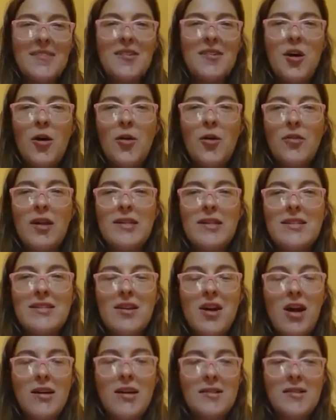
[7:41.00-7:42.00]
no, that's
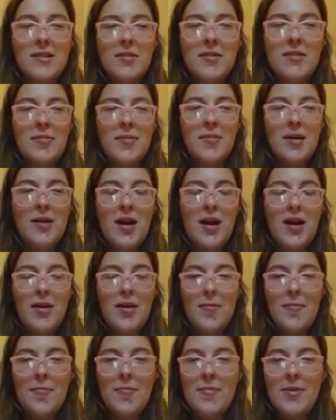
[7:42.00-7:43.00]
awesome.
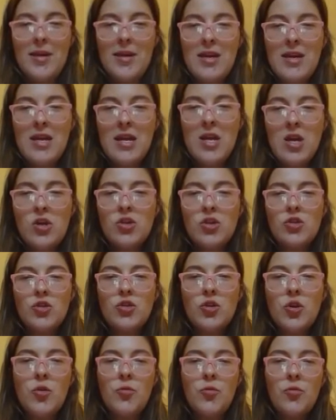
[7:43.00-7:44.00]

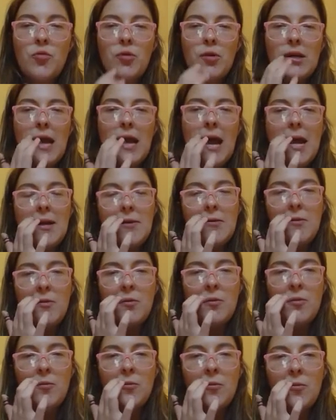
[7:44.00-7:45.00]
So kind of
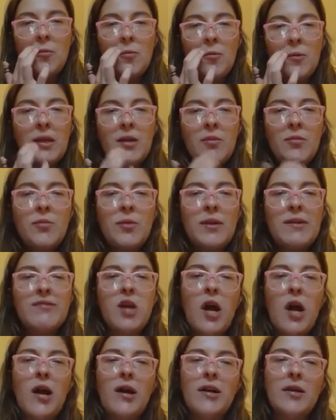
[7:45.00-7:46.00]
like we've
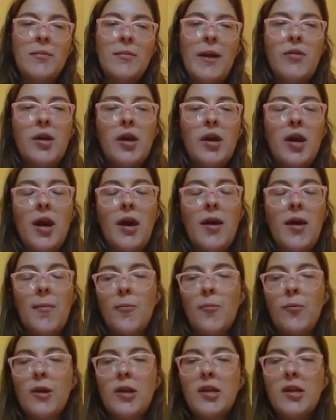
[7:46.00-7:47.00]
talked about,
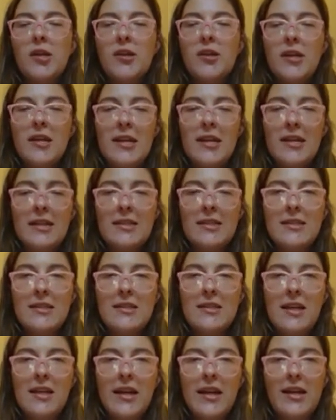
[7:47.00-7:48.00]
one of the things
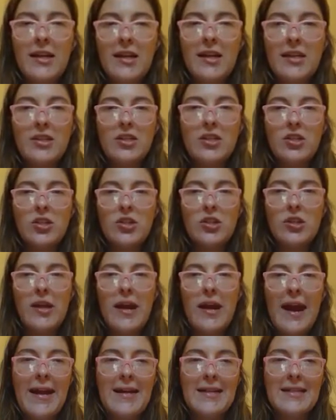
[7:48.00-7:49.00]
that I like to
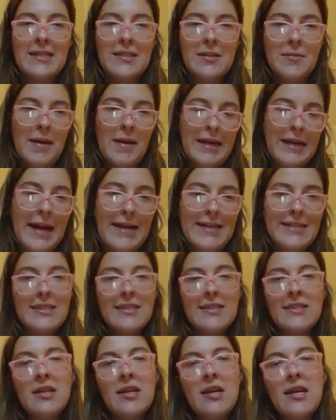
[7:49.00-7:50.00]
ask my
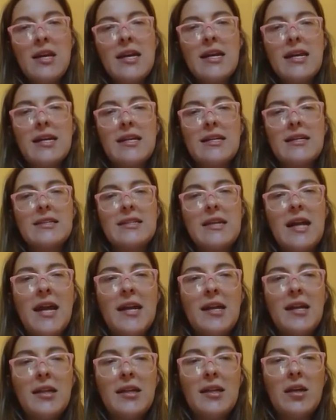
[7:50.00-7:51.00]
guests is kind
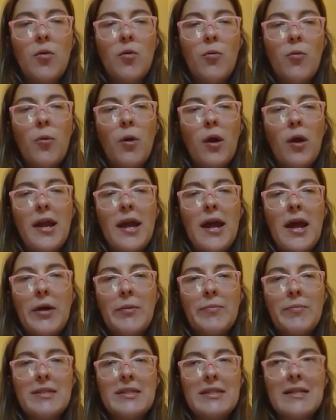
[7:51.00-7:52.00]
of like what
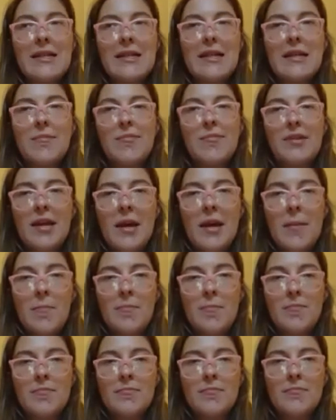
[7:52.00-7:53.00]
helps to keep
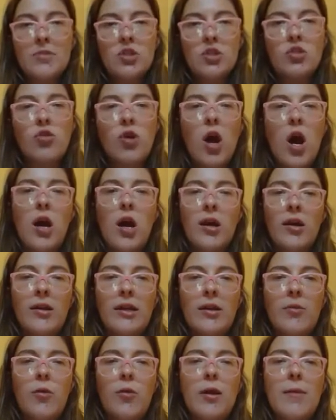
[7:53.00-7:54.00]
them strong?
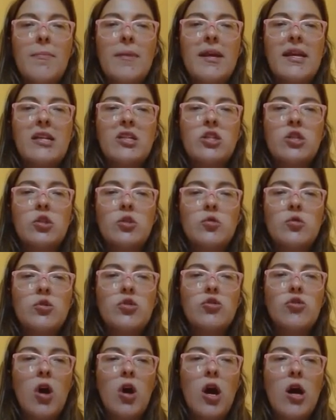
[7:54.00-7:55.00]
Like what makes you
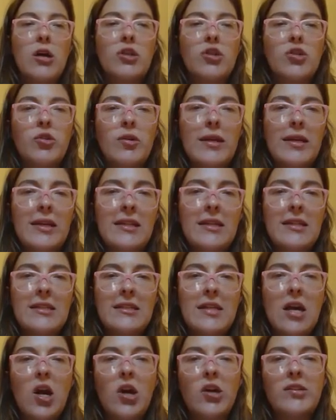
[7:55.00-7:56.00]
strong during these
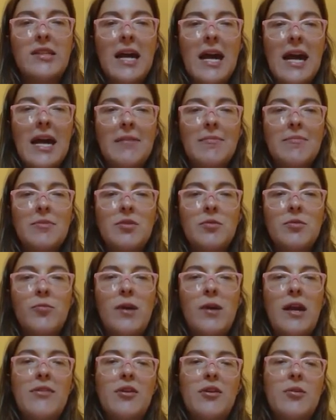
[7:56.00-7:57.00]
hard times,
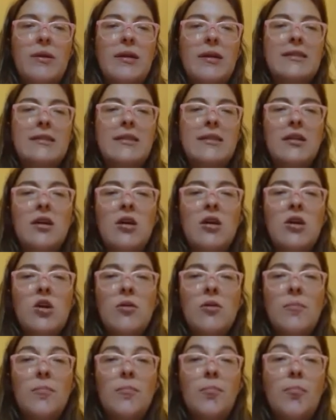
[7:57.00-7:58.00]
whether it's
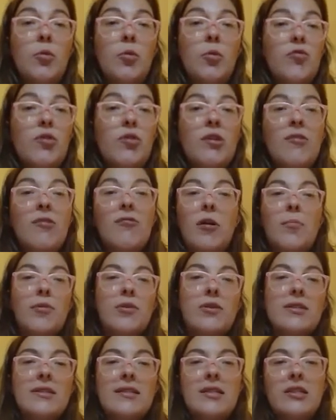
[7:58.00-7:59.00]
moving from
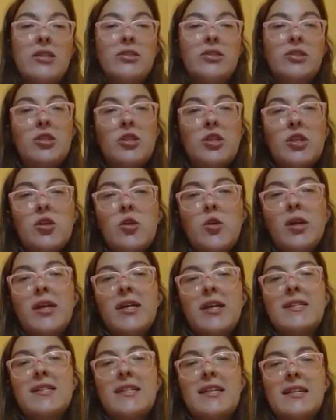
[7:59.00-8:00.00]
Brazil to New York
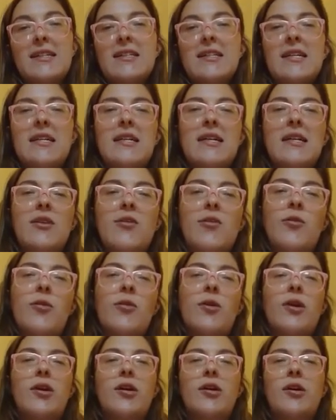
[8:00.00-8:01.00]
at 16
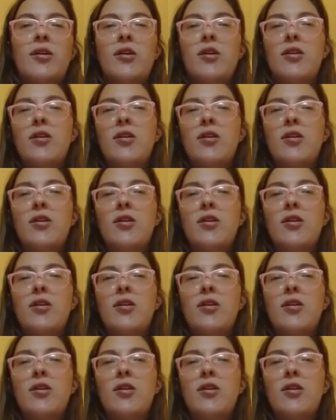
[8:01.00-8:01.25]
or